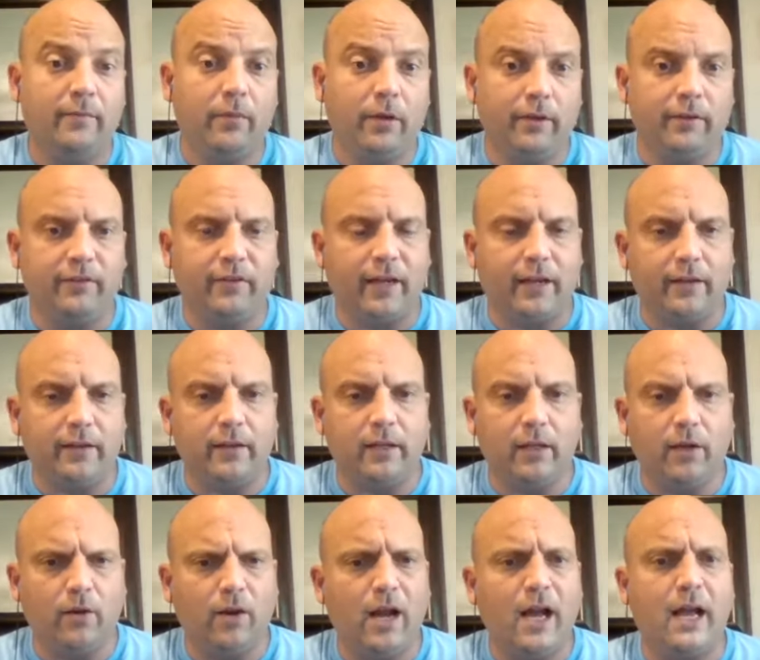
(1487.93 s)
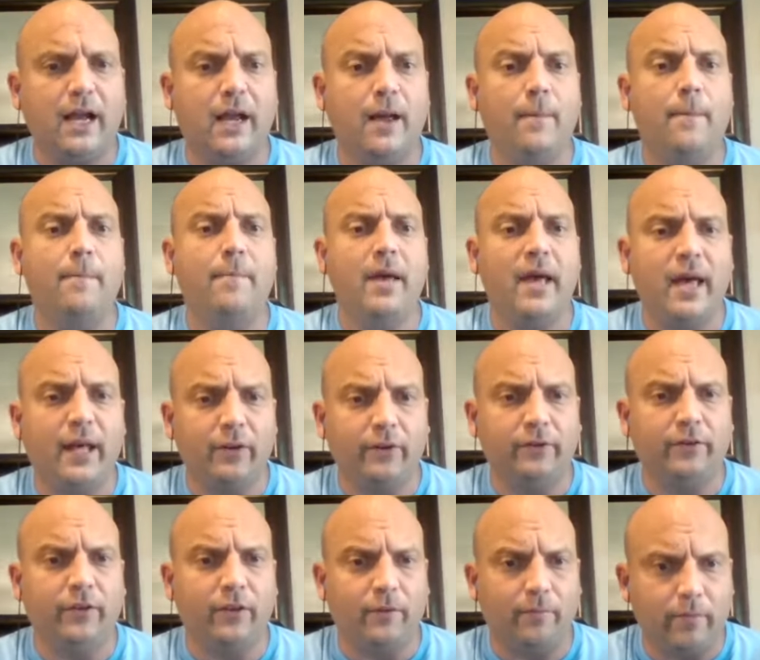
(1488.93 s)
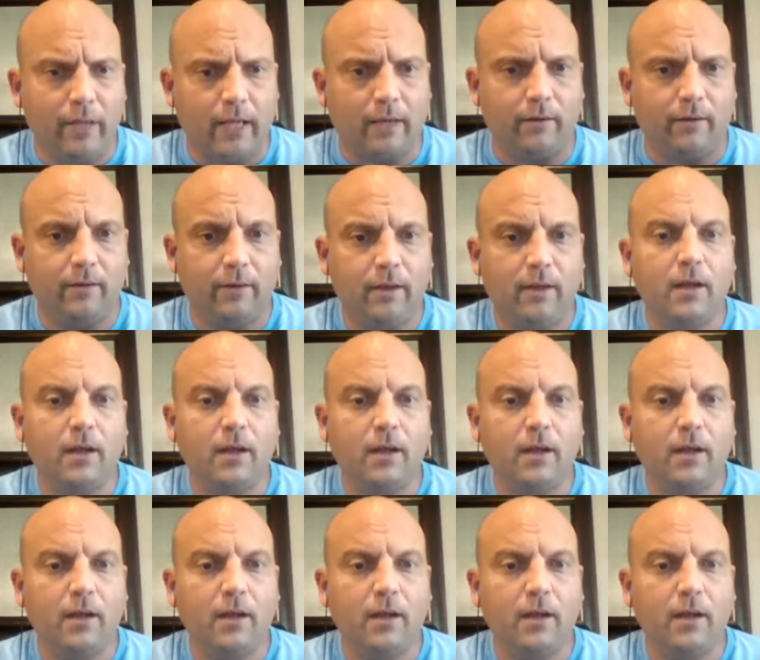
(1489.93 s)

months out of the year, I am pedal to the metal.